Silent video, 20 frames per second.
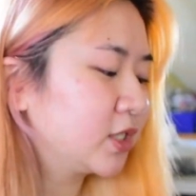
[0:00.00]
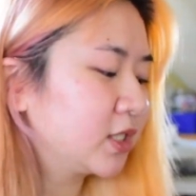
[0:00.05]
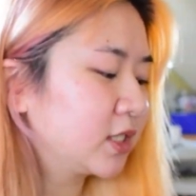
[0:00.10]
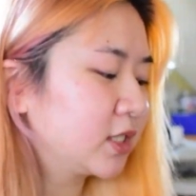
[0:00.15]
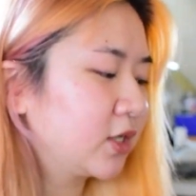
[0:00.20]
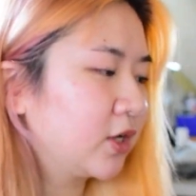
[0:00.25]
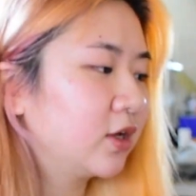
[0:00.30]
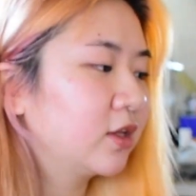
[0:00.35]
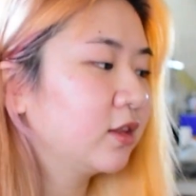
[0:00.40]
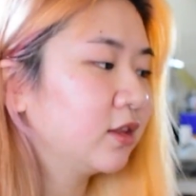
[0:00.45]

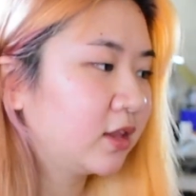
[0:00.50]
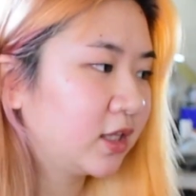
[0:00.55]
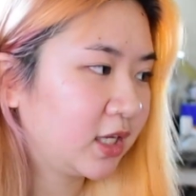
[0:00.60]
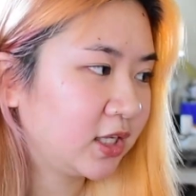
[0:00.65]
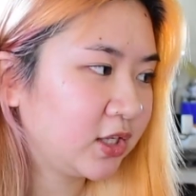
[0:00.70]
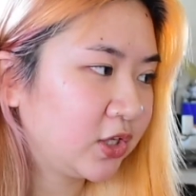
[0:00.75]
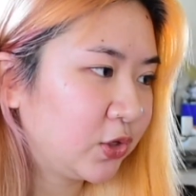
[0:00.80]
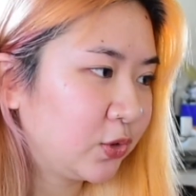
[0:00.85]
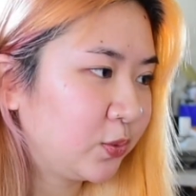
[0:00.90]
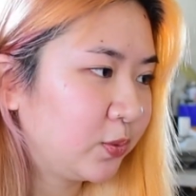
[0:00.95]
just
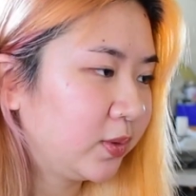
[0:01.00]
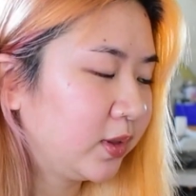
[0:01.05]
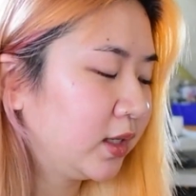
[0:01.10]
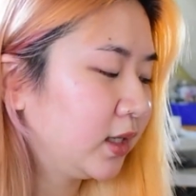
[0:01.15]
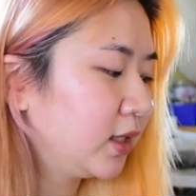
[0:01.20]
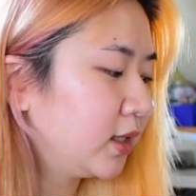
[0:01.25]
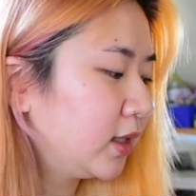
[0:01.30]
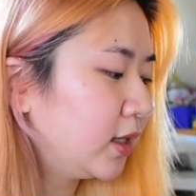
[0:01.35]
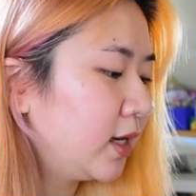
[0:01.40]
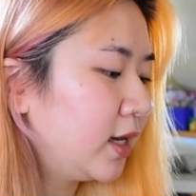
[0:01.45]

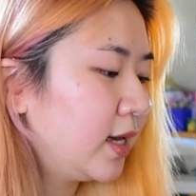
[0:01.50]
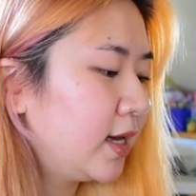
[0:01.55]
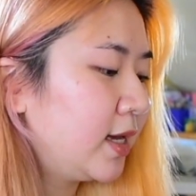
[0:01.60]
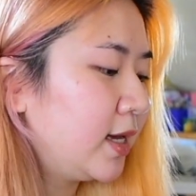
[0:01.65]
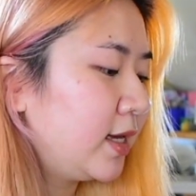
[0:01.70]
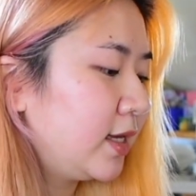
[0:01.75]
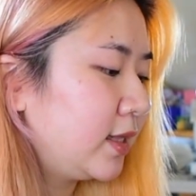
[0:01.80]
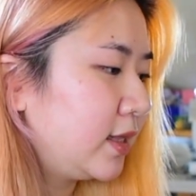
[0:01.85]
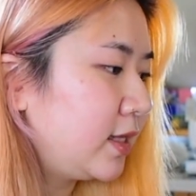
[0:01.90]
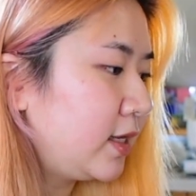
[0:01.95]
continuing
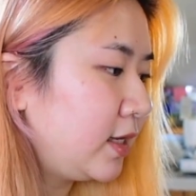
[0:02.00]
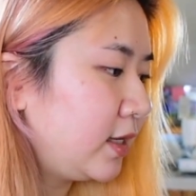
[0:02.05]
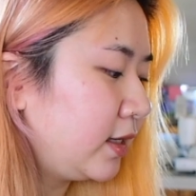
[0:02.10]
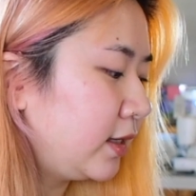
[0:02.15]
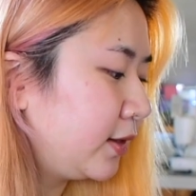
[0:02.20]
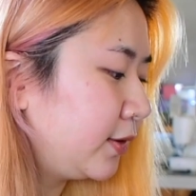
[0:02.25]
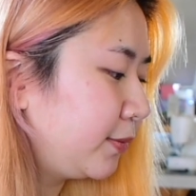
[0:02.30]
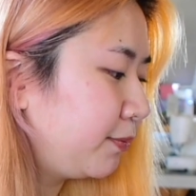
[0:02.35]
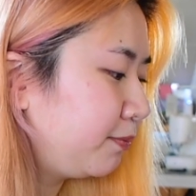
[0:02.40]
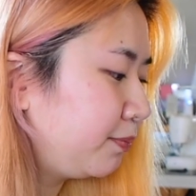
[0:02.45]

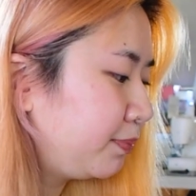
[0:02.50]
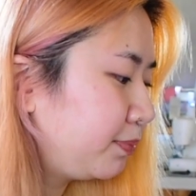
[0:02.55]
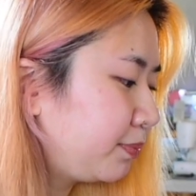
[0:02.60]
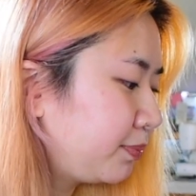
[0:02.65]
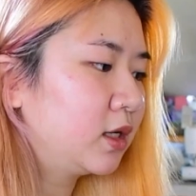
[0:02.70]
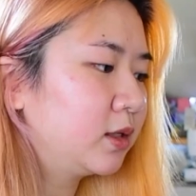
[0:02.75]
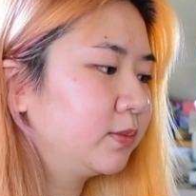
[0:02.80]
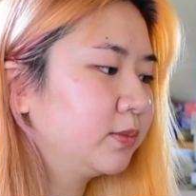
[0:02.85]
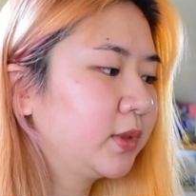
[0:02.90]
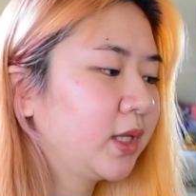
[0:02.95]
the
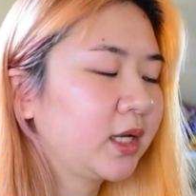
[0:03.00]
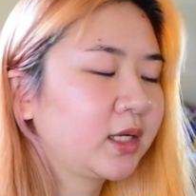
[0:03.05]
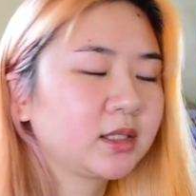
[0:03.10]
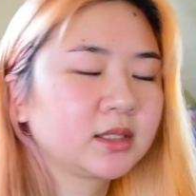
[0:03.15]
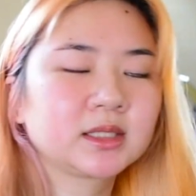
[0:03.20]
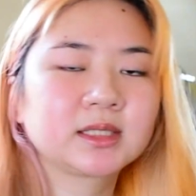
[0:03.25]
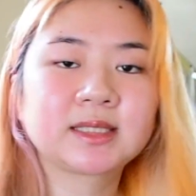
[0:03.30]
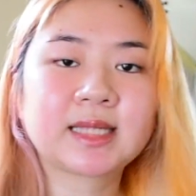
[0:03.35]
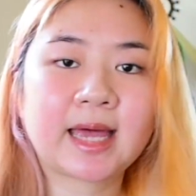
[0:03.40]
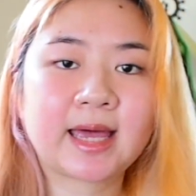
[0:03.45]

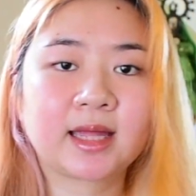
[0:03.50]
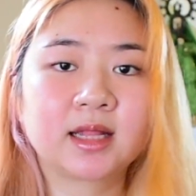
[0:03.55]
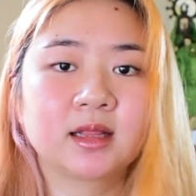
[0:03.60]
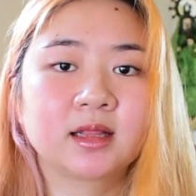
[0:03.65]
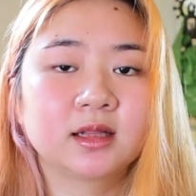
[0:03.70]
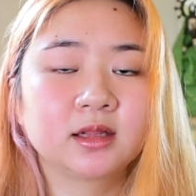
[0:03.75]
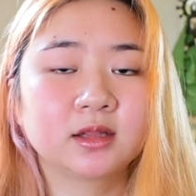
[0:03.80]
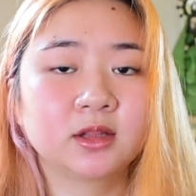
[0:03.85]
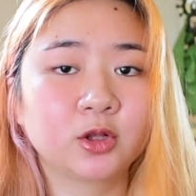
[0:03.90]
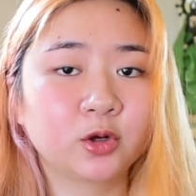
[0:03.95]

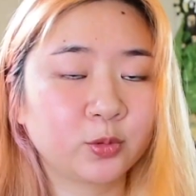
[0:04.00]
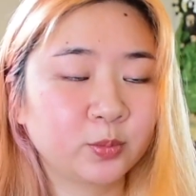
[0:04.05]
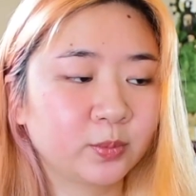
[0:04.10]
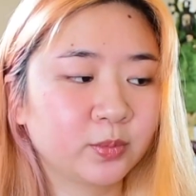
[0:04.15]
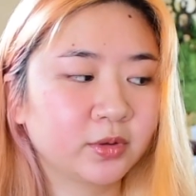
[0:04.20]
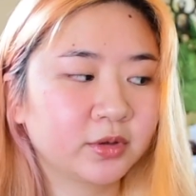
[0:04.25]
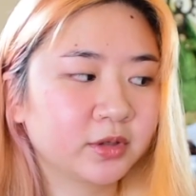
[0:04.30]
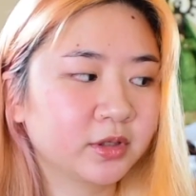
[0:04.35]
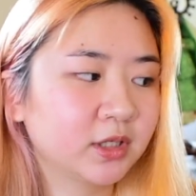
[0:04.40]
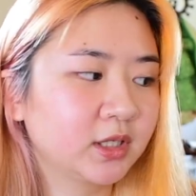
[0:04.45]
textile
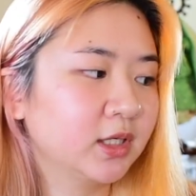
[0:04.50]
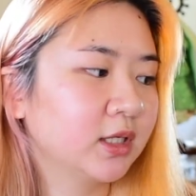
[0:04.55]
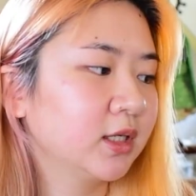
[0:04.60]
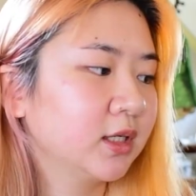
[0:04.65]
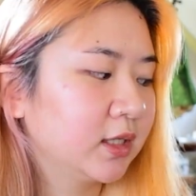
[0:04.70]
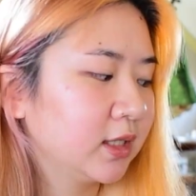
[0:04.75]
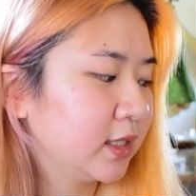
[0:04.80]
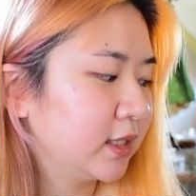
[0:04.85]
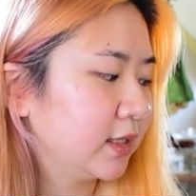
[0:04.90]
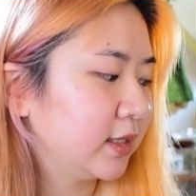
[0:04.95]
lookbook
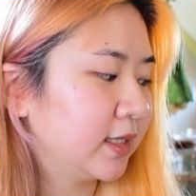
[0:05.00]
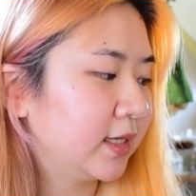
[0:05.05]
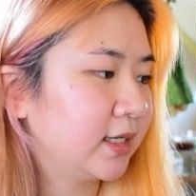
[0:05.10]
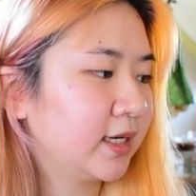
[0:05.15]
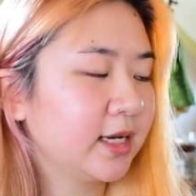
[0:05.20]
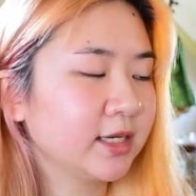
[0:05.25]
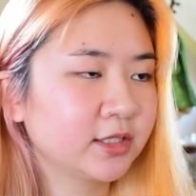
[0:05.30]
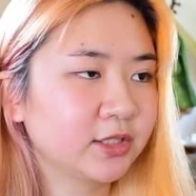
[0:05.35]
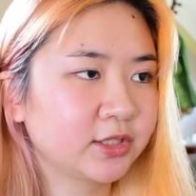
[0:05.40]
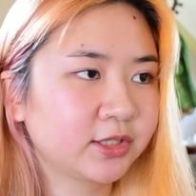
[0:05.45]

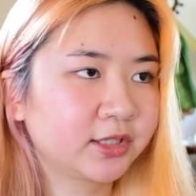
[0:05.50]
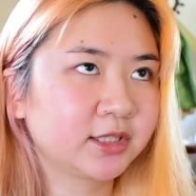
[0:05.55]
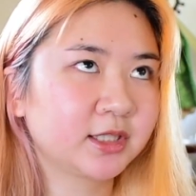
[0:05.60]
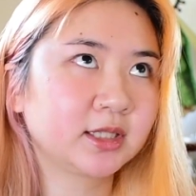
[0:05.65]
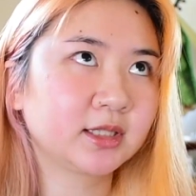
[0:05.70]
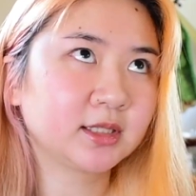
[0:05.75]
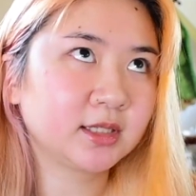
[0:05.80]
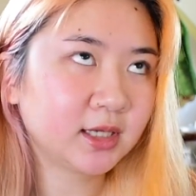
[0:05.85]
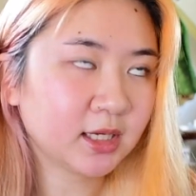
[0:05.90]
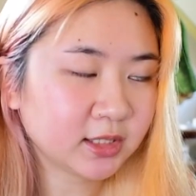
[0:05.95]
that I
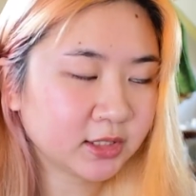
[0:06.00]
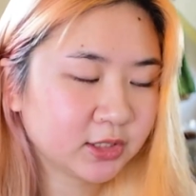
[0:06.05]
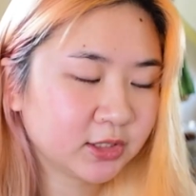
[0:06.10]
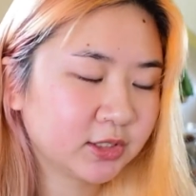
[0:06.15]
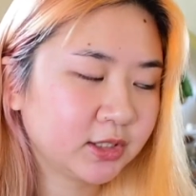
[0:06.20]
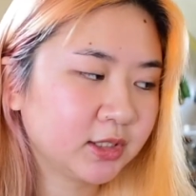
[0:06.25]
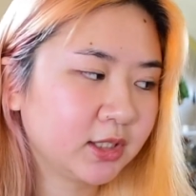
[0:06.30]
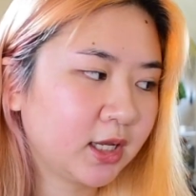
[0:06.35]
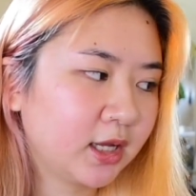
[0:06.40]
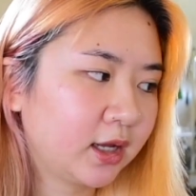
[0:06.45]
started
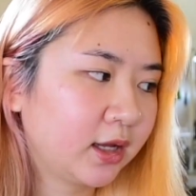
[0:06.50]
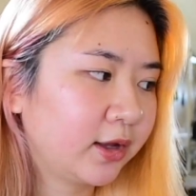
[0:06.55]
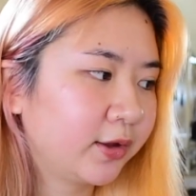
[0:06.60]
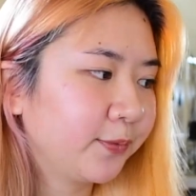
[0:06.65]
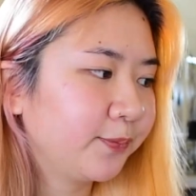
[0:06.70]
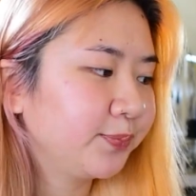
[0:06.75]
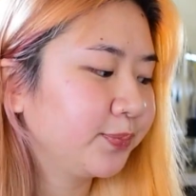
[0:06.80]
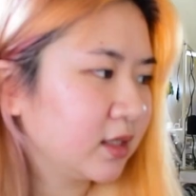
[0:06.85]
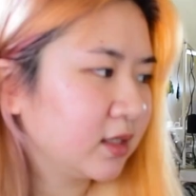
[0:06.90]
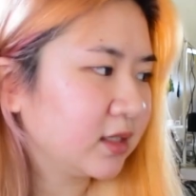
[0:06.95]

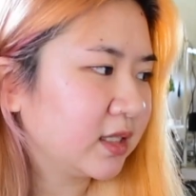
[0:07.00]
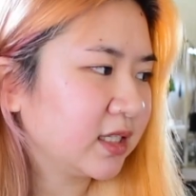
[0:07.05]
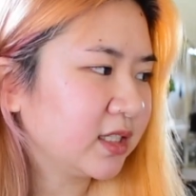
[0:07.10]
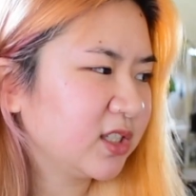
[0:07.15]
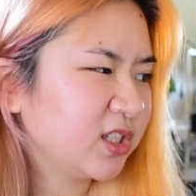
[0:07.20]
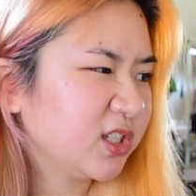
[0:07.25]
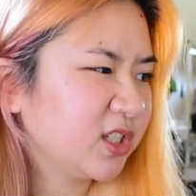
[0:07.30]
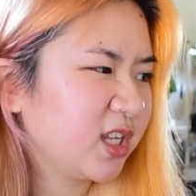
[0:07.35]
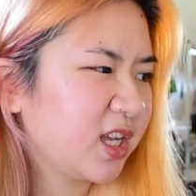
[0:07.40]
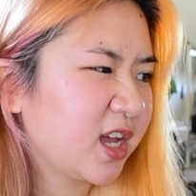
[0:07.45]
yesterday.
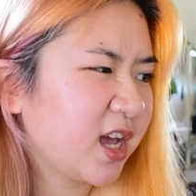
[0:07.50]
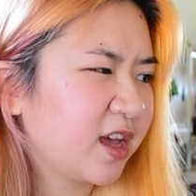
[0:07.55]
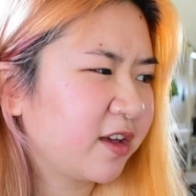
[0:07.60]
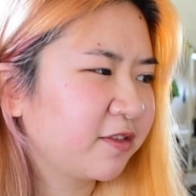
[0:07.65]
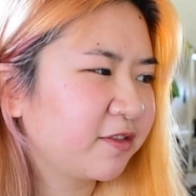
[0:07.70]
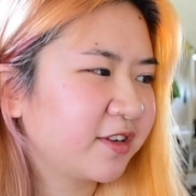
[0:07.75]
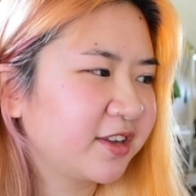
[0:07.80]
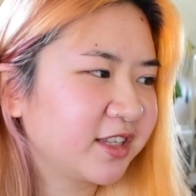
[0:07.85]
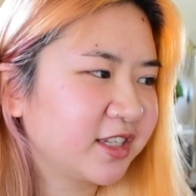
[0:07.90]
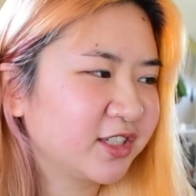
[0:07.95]
Yesterday I
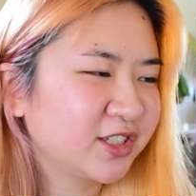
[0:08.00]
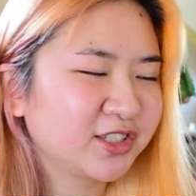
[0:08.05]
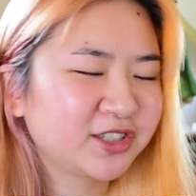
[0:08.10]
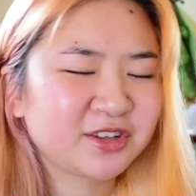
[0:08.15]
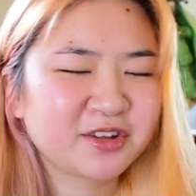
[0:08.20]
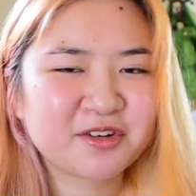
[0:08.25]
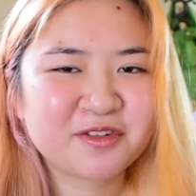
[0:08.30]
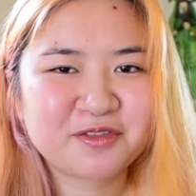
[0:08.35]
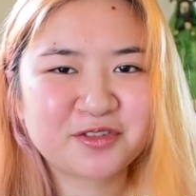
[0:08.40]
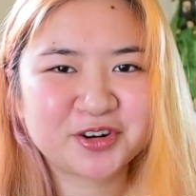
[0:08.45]

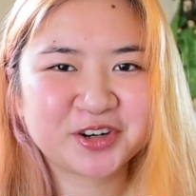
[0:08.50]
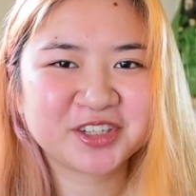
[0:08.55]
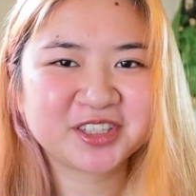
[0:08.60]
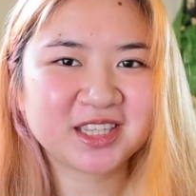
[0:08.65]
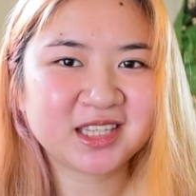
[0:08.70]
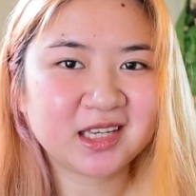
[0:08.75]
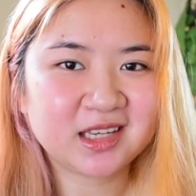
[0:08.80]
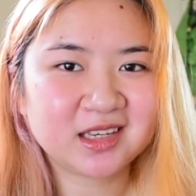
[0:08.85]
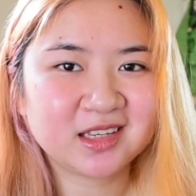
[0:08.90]
finished 14.